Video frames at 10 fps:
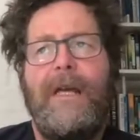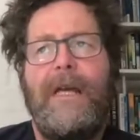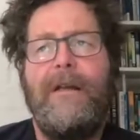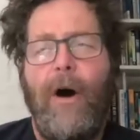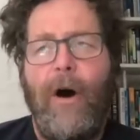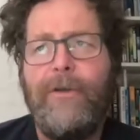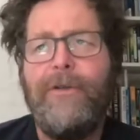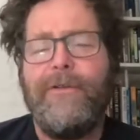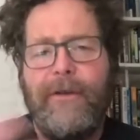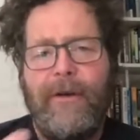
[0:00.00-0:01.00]
in
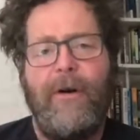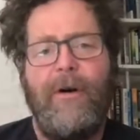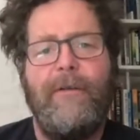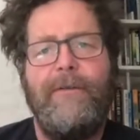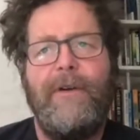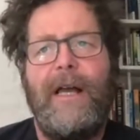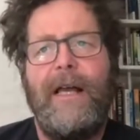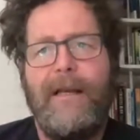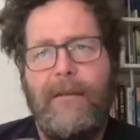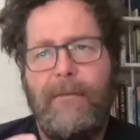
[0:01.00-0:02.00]
honor of
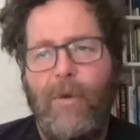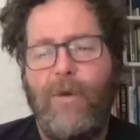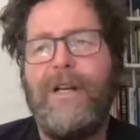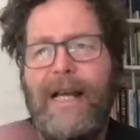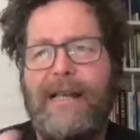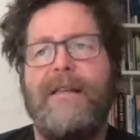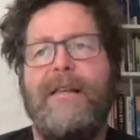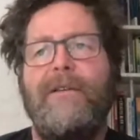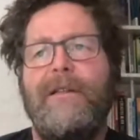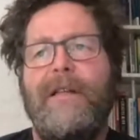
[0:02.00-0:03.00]
more
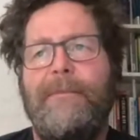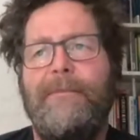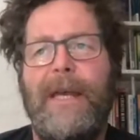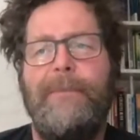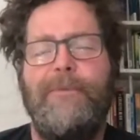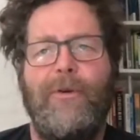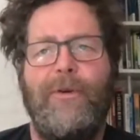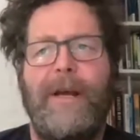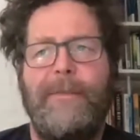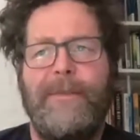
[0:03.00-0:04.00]
classical MBA
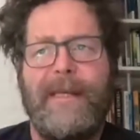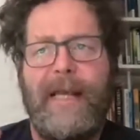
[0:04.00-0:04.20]
programs